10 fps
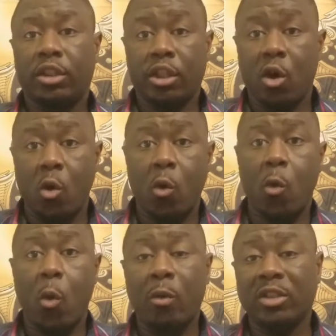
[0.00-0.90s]

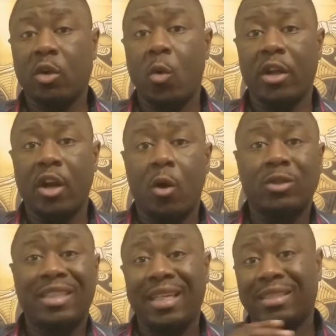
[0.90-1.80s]
show what was going
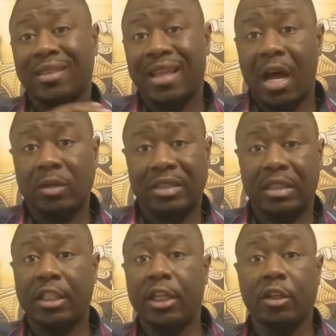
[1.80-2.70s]
on tens of
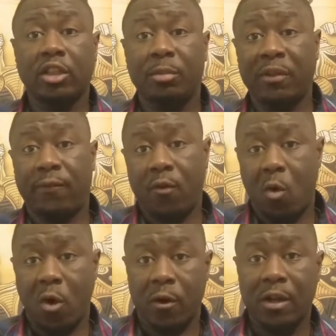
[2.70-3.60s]
thousands of years
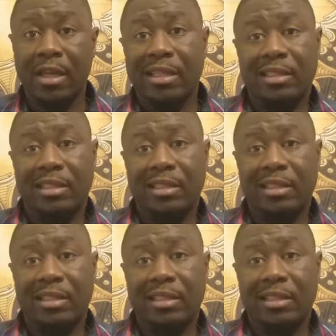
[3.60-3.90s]
before.